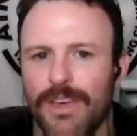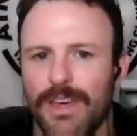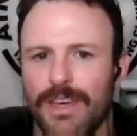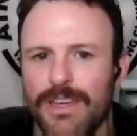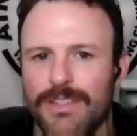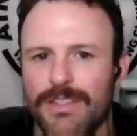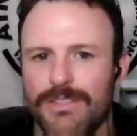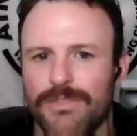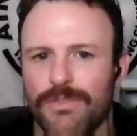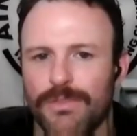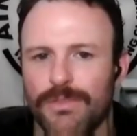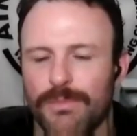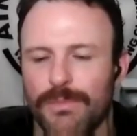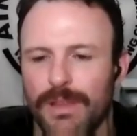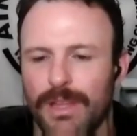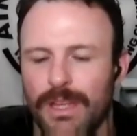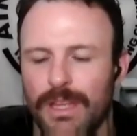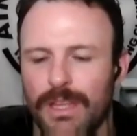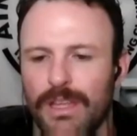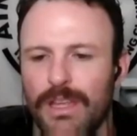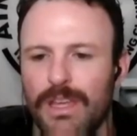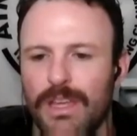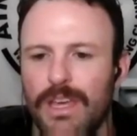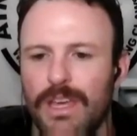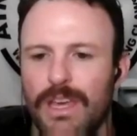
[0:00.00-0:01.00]
guys from like
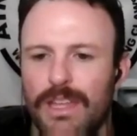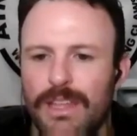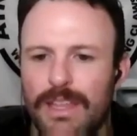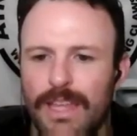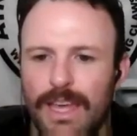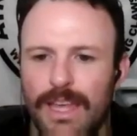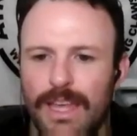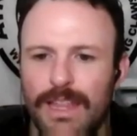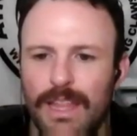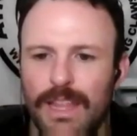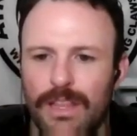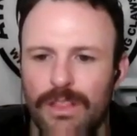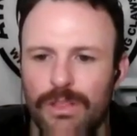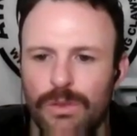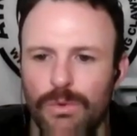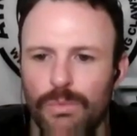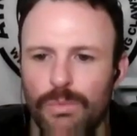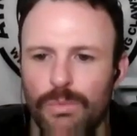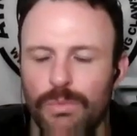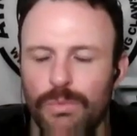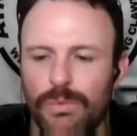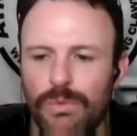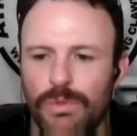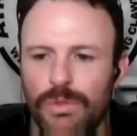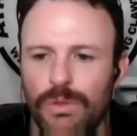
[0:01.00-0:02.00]
they had like the
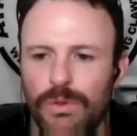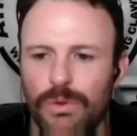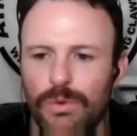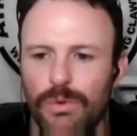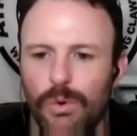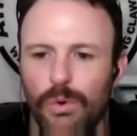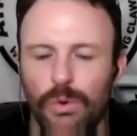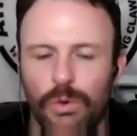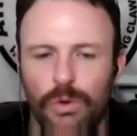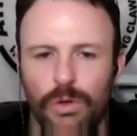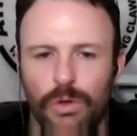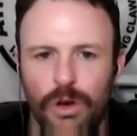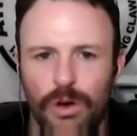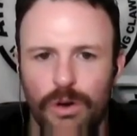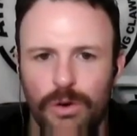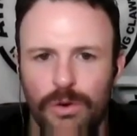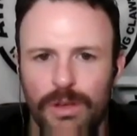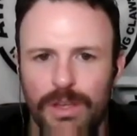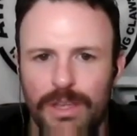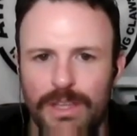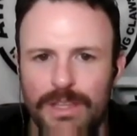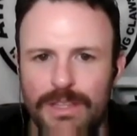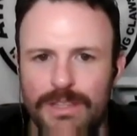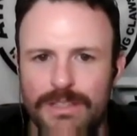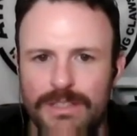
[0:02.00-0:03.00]
Hulk
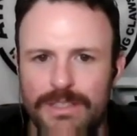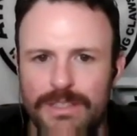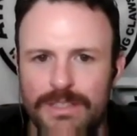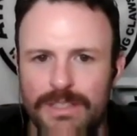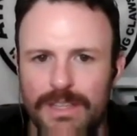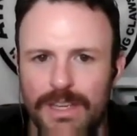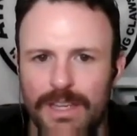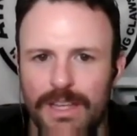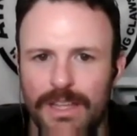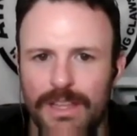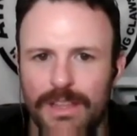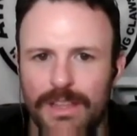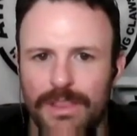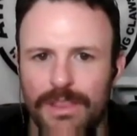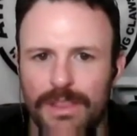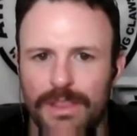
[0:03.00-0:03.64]
Hogan's and the